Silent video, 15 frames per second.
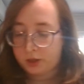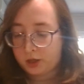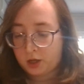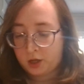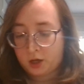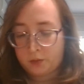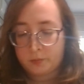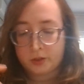might
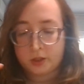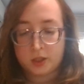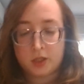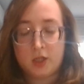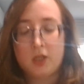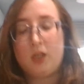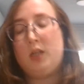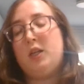not
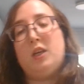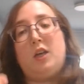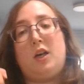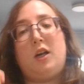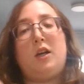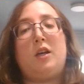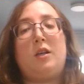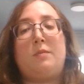happen.
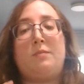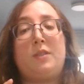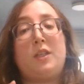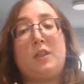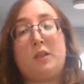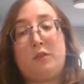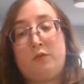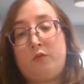The
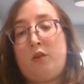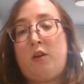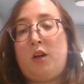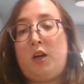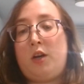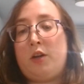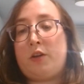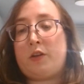Elite 4
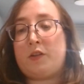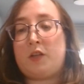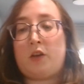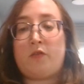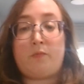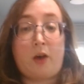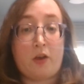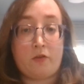are going to
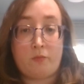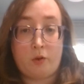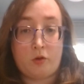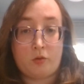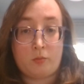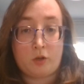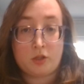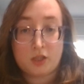have 5
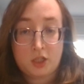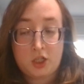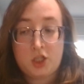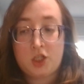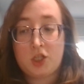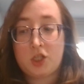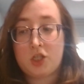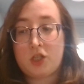Pokemon
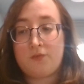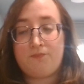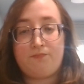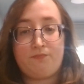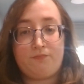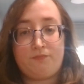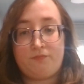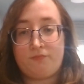each.
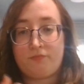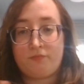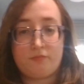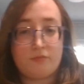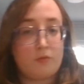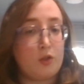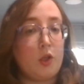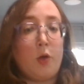
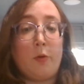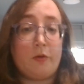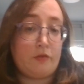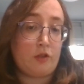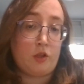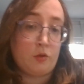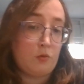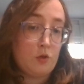No
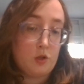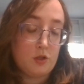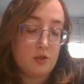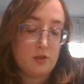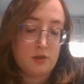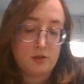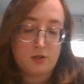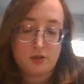
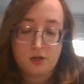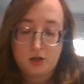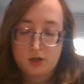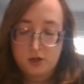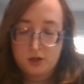evolutions,